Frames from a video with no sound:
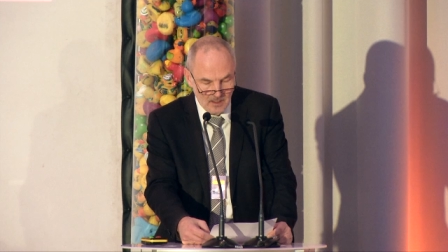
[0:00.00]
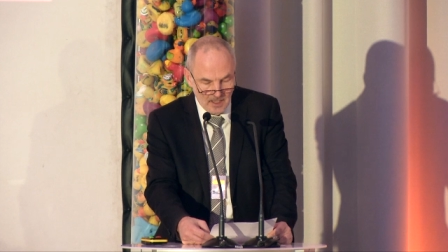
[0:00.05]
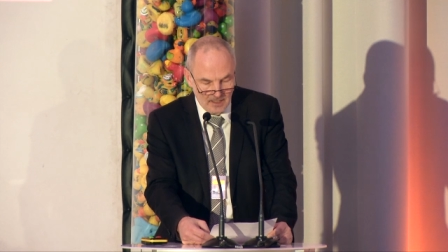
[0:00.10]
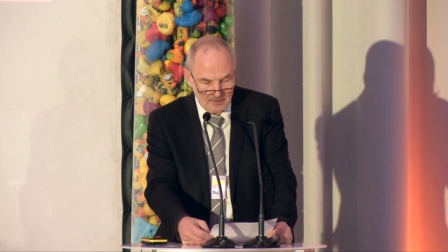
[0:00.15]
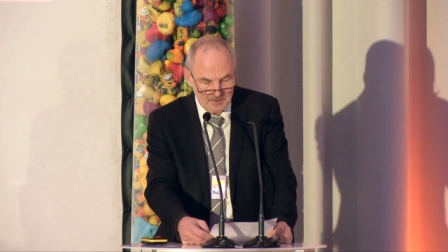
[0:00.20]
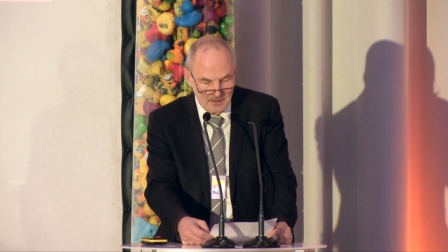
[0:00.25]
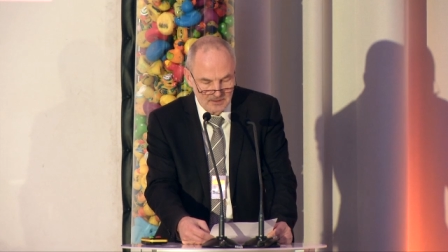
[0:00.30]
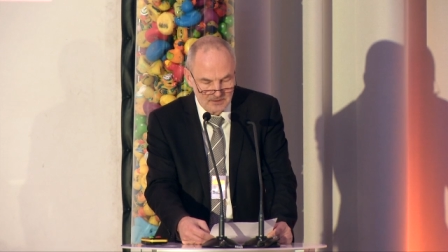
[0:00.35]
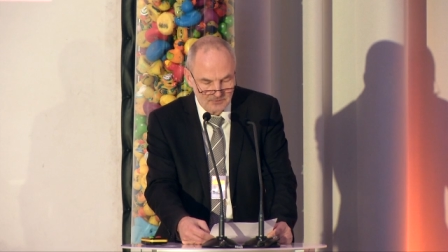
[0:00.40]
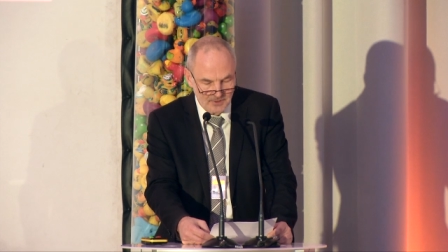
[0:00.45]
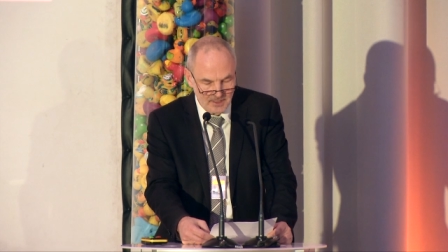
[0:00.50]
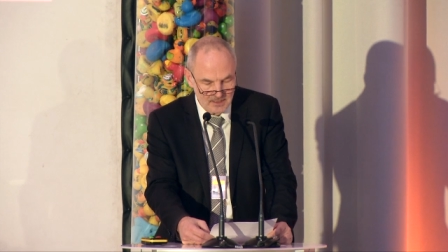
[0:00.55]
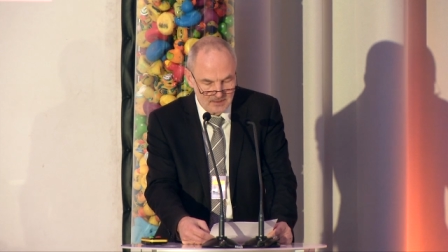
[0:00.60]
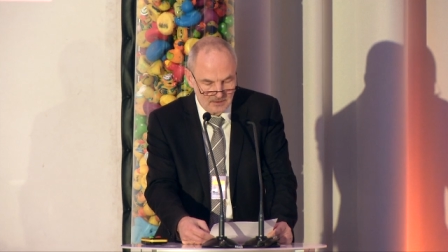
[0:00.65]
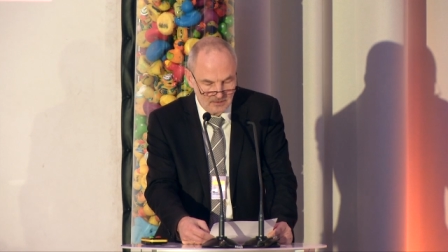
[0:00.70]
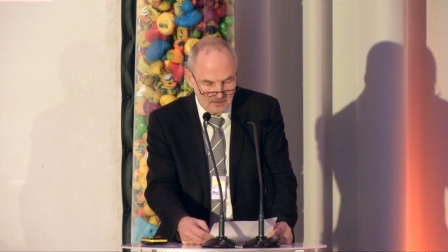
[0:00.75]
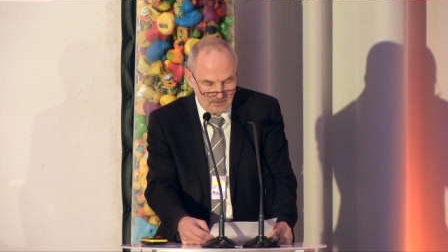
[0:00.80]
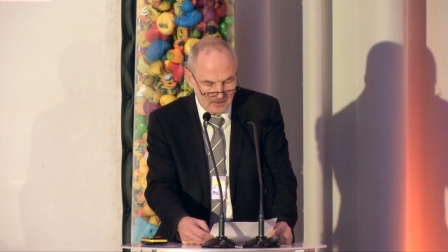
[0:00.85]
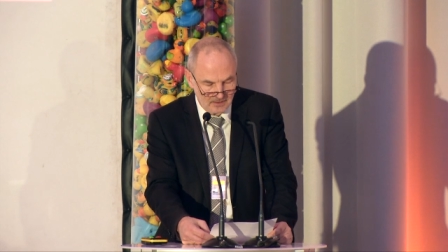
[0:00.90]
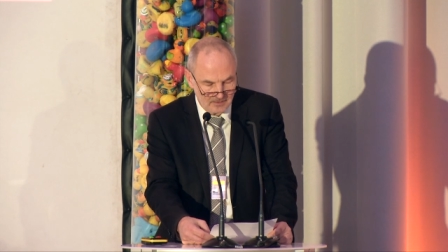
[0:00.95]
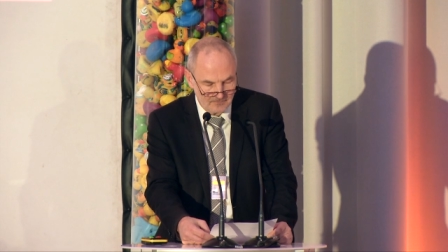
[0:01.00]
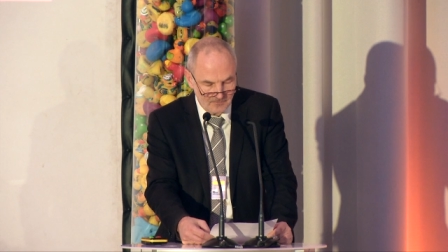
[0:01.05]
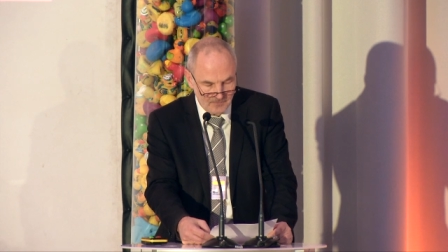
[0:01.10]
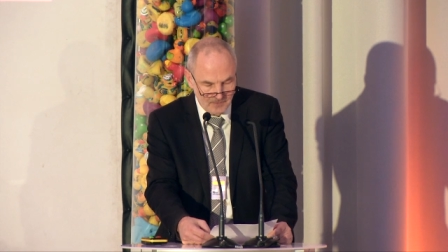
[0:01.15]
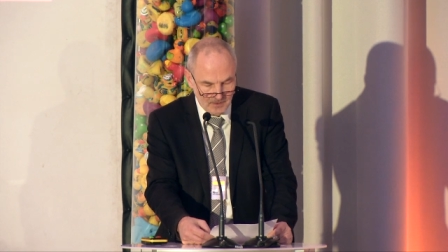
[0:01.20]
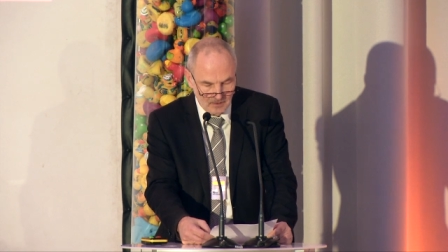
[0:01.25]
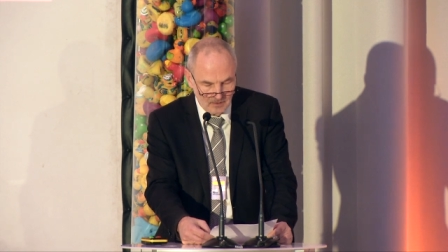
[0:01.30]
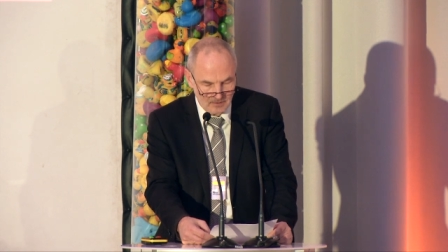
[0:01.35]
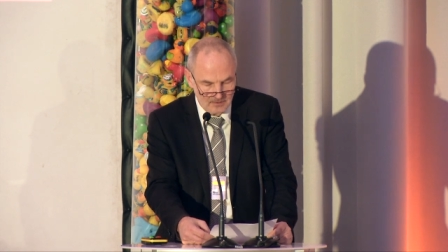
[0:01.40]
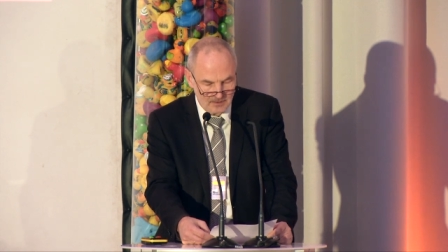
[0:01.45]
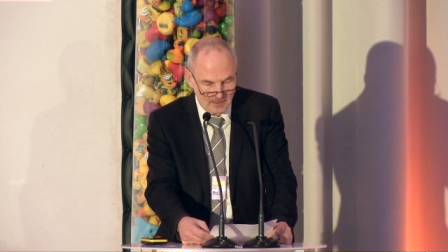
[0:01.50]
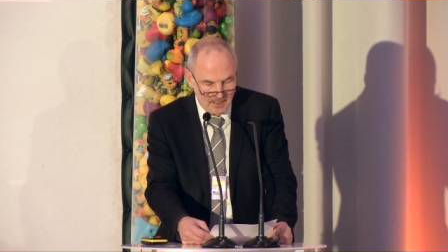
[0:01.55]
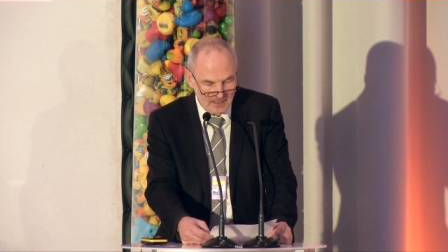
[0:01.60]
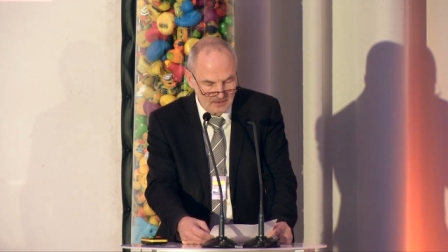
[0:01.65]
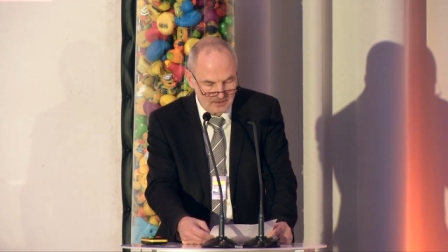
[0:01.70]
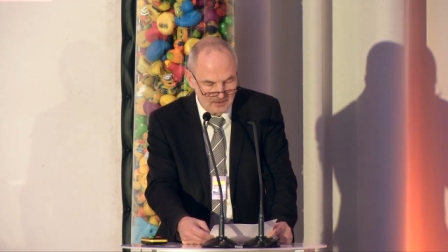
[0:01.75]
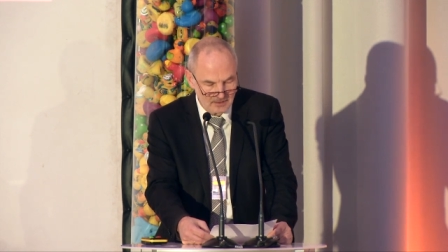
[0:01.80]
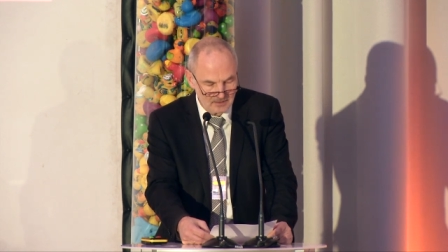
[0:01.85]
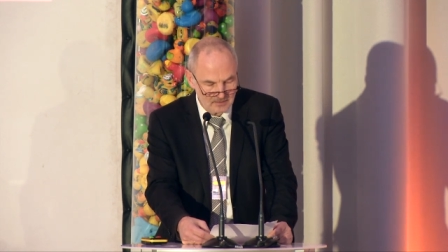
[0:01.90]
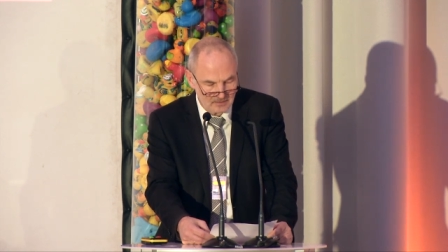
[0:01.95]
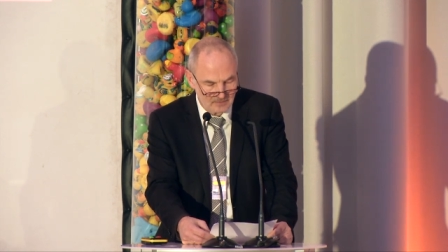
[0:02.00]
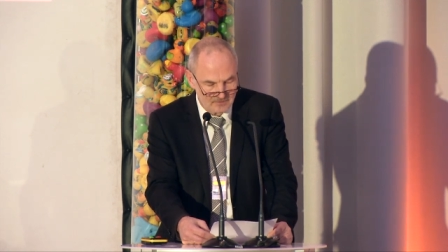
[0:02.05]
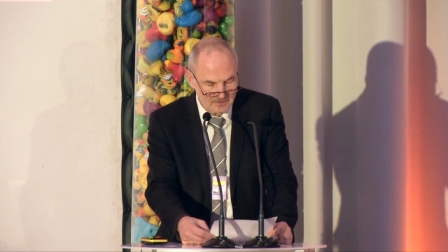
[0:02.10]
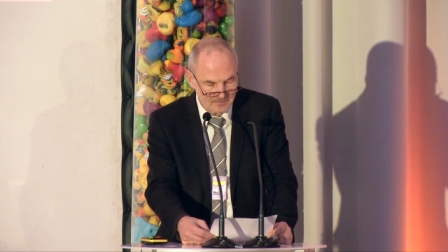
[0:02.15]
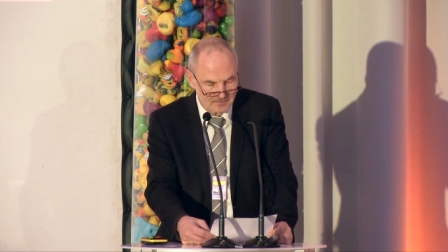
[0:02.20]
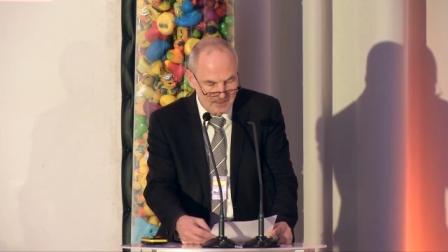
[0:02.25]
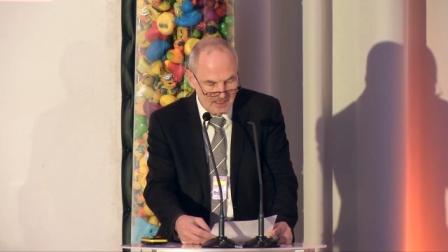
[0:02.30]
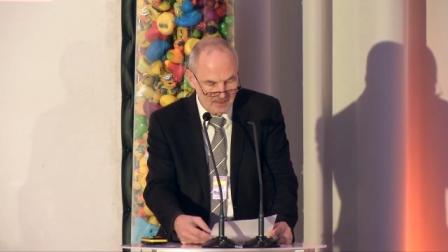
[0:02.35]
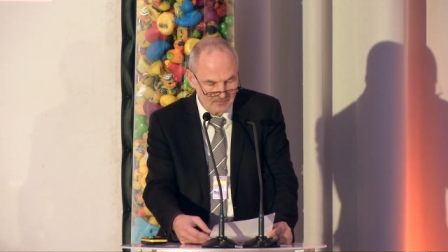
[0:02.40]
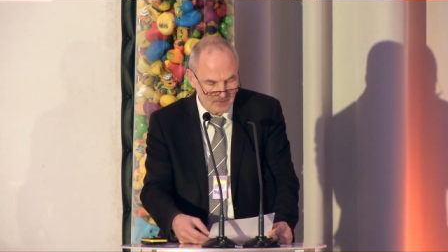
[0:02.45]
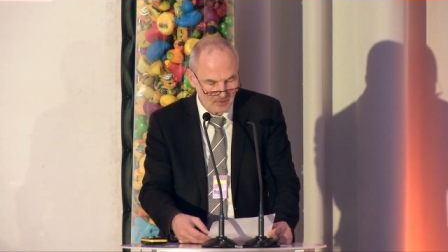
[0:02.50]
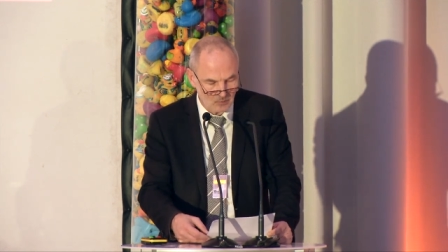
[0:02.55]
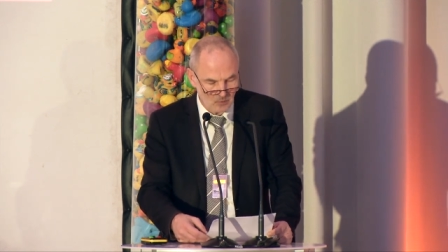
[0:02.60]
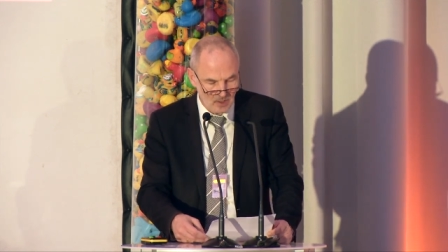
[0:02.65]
And just recently, on the 19th of September,